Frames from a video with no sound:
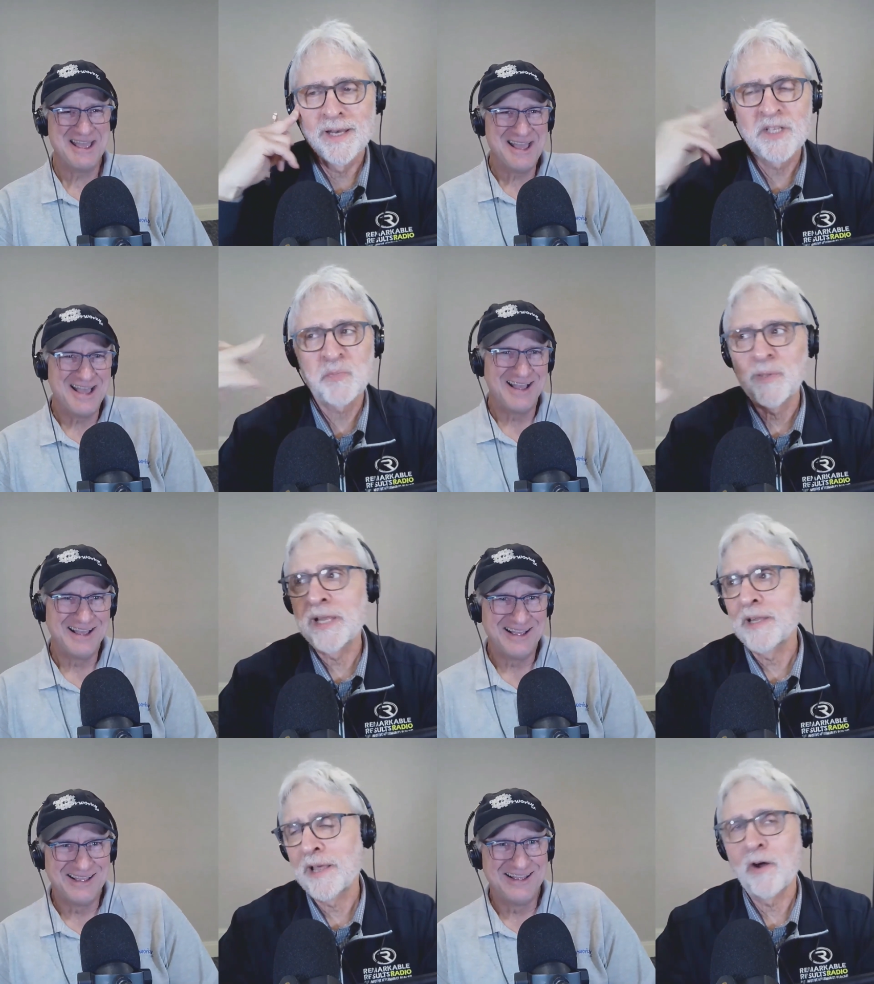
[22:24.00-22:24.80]
Speaker 1: and
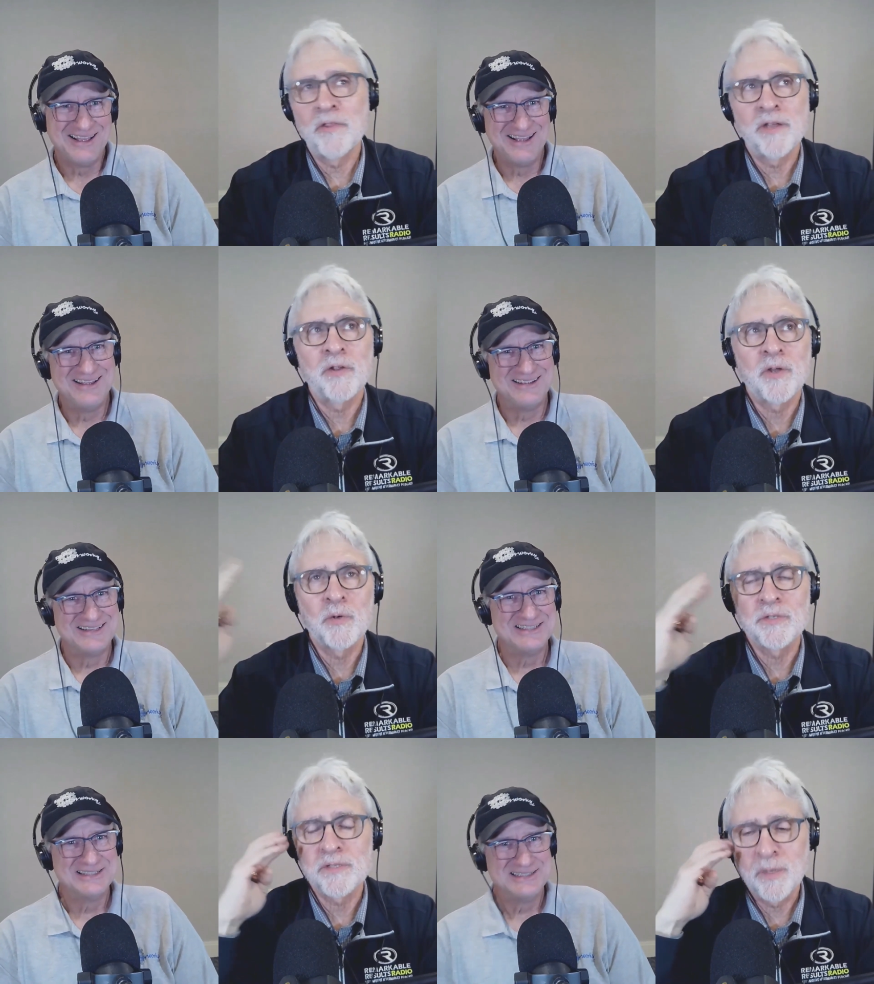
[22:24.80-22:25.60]
explain like all the other
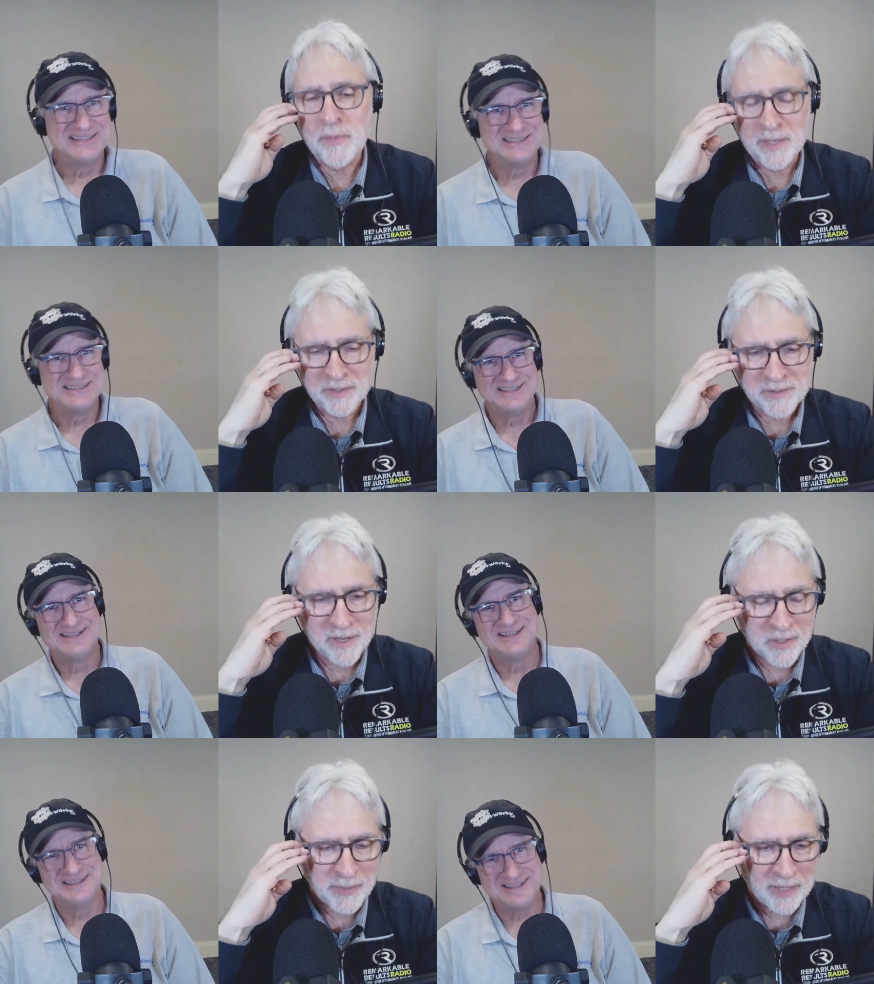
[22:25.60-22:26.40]
coaches come on and
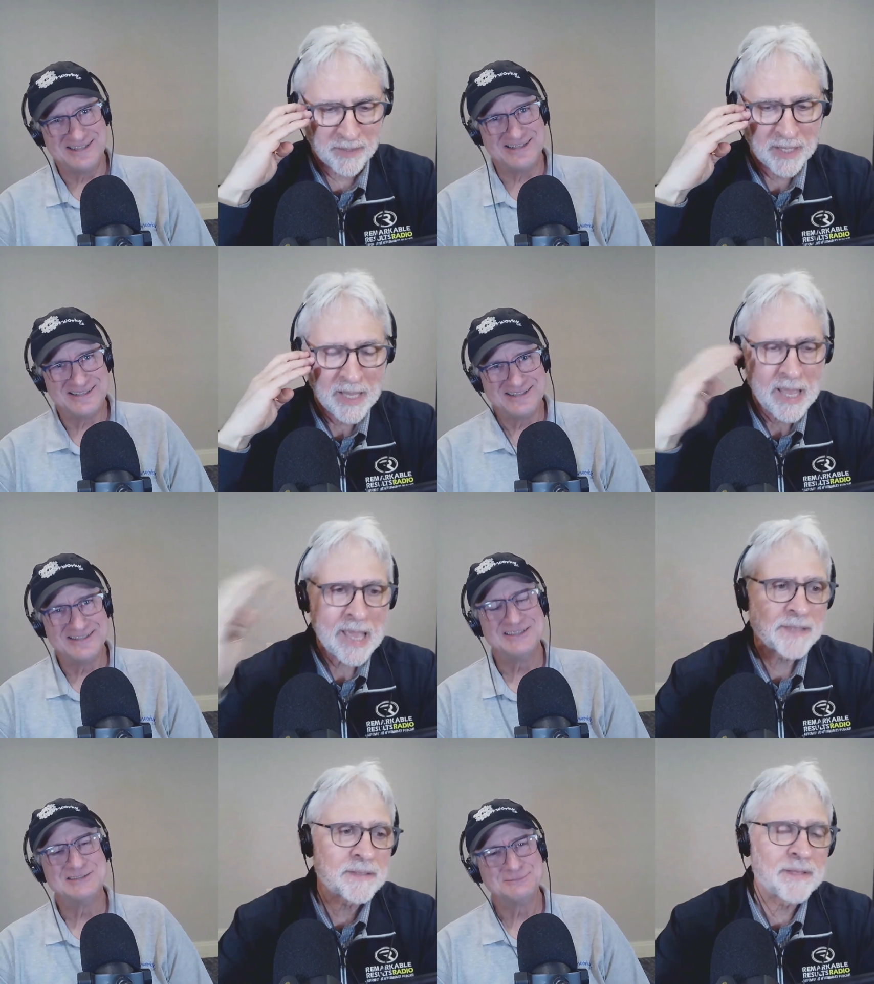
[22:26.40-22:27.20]
talk about.
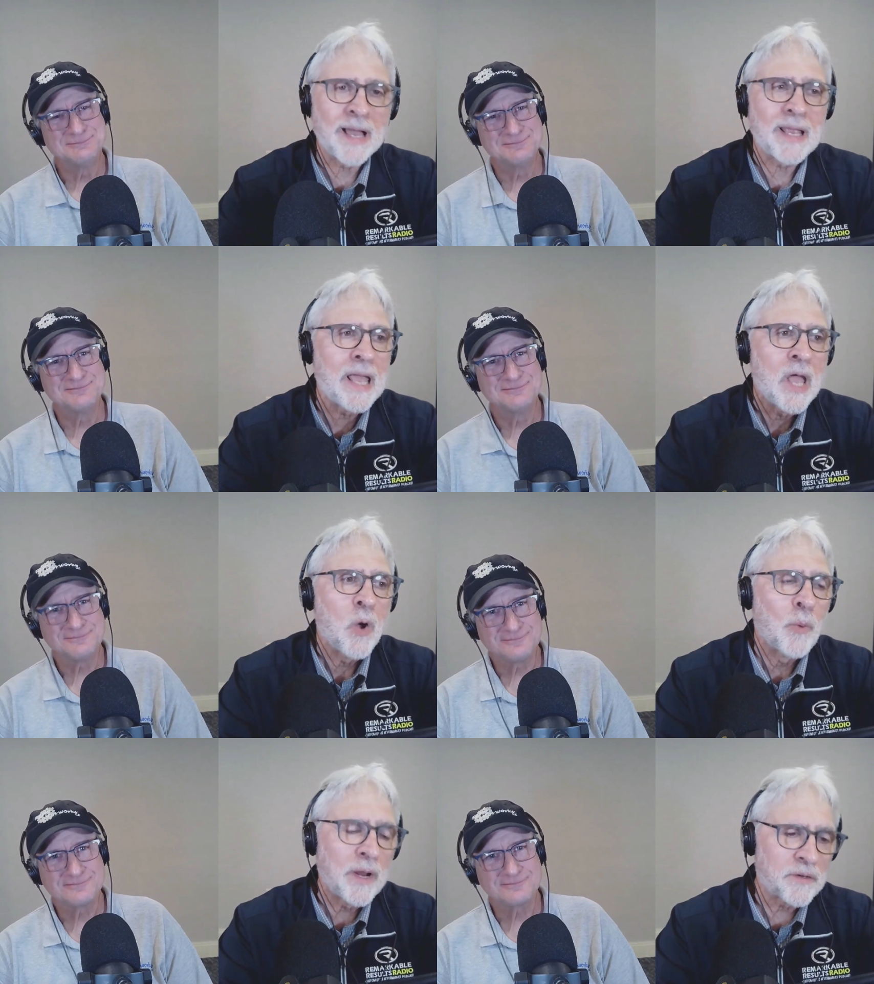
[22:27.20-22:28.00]
It's a
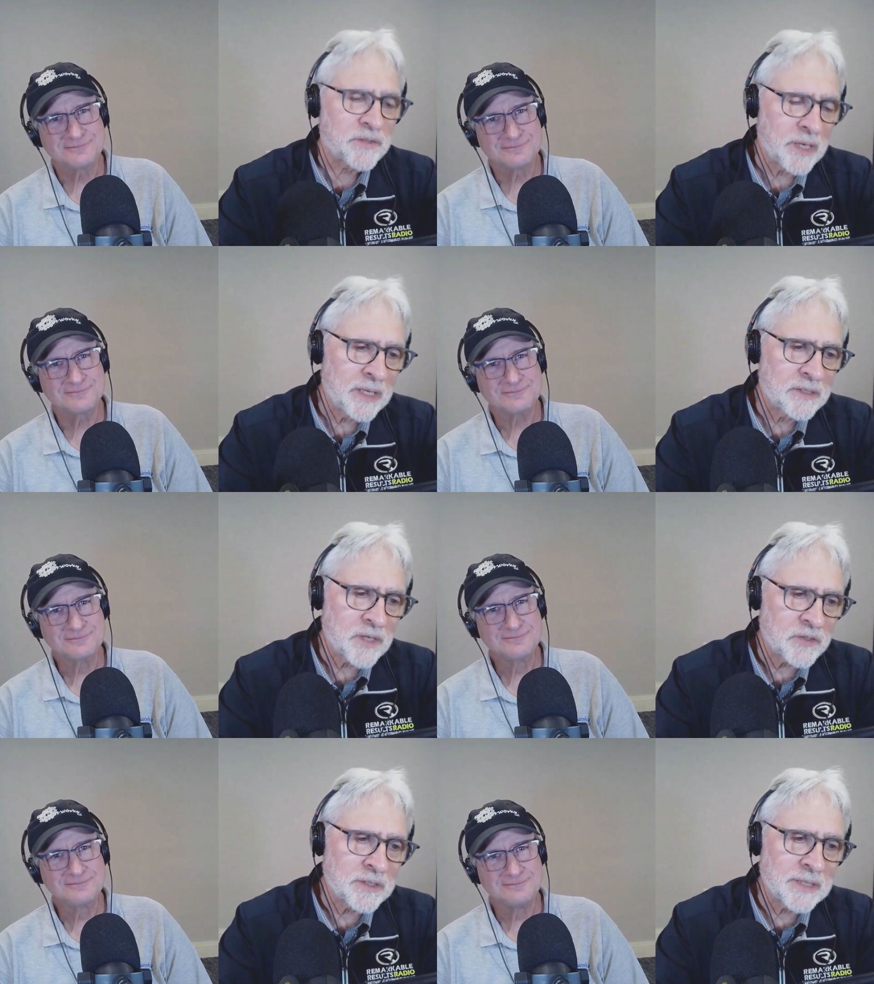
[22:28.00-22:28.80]
we are in
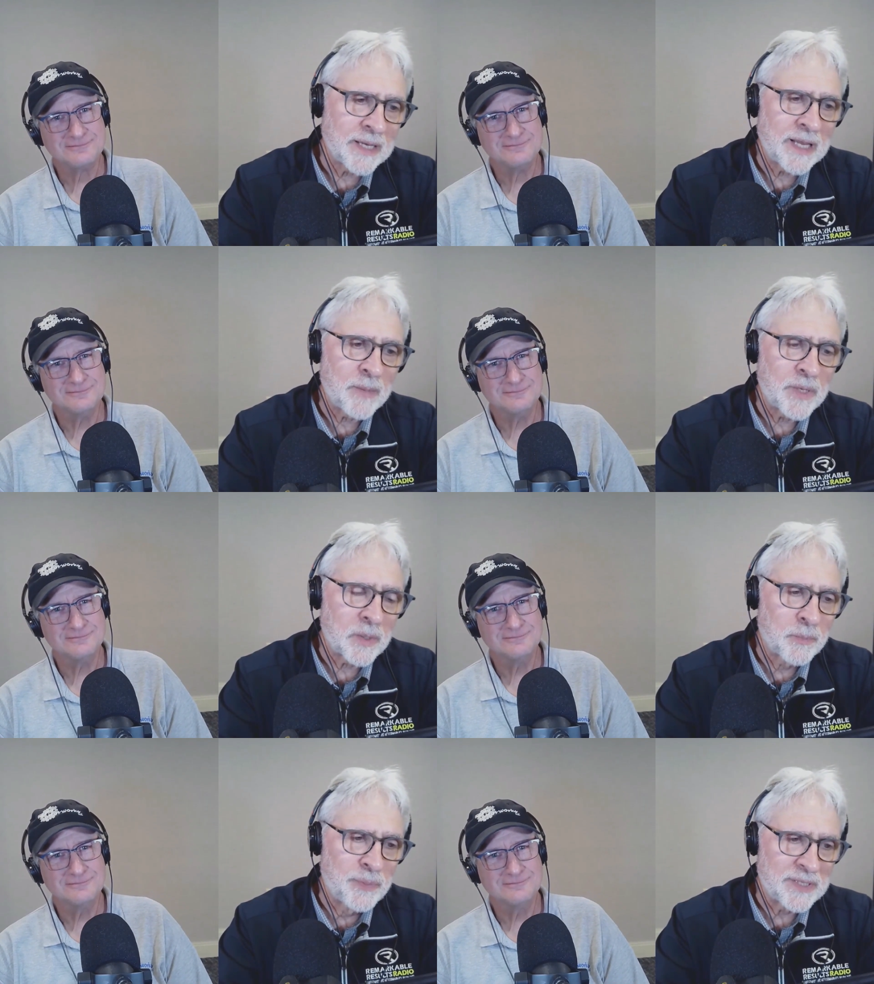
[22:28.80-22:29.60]
such a
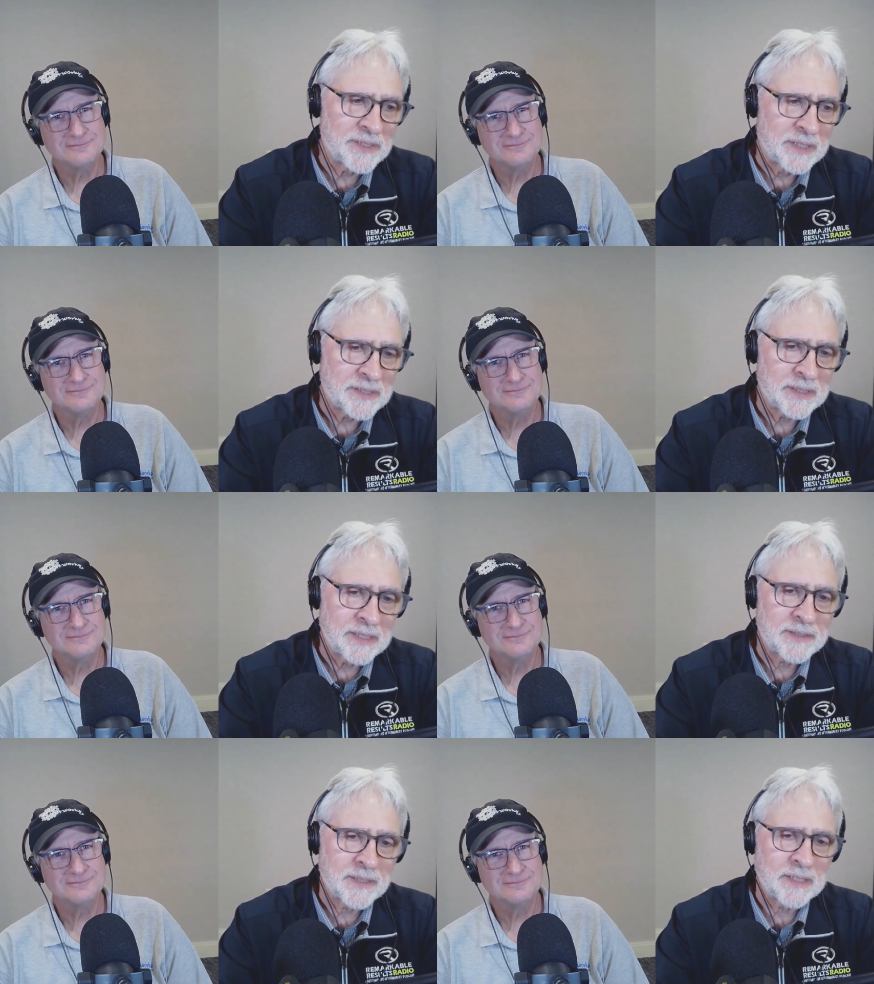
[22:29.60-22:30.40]
dynamic business.
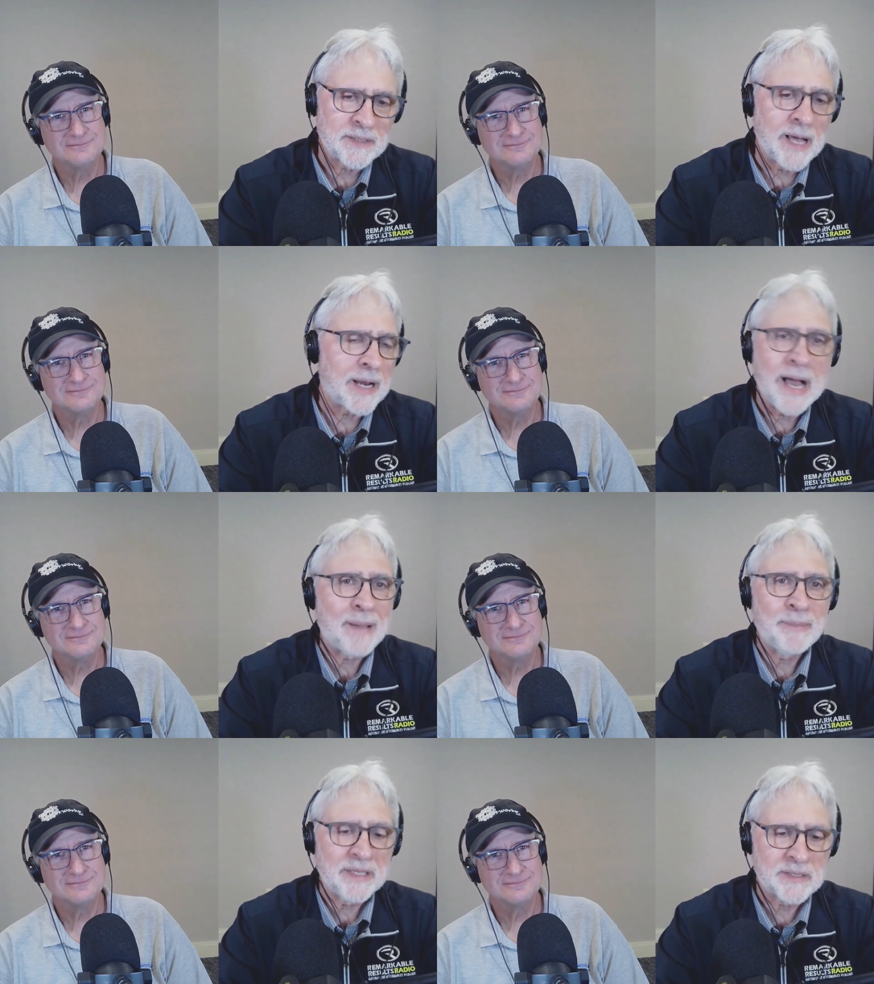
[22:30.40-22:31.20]
It's, it's not
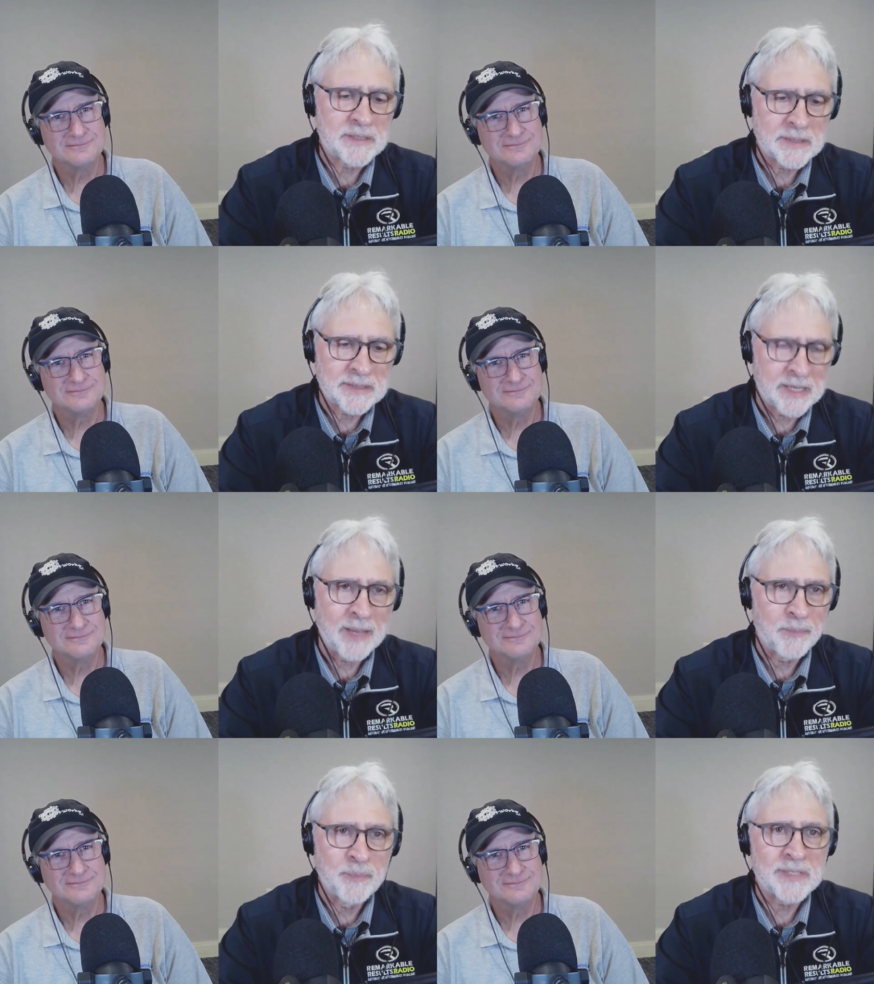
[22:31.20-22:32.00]
hobbyist
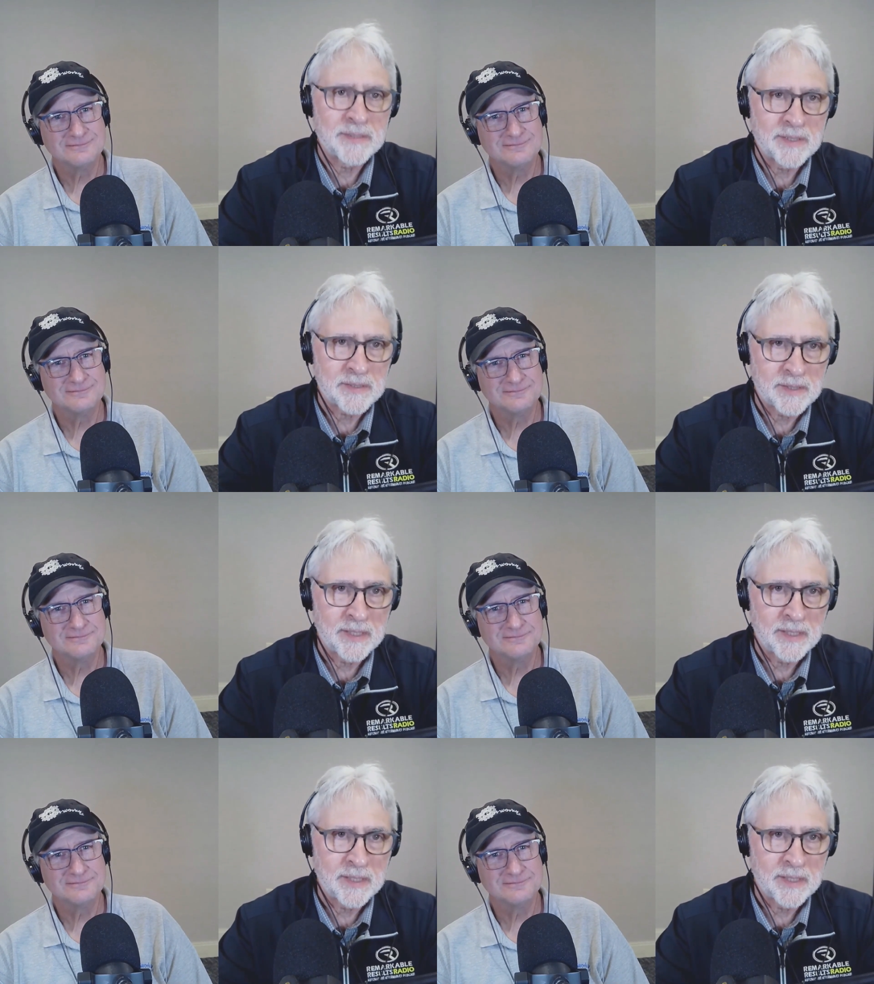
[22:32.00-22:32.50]
type business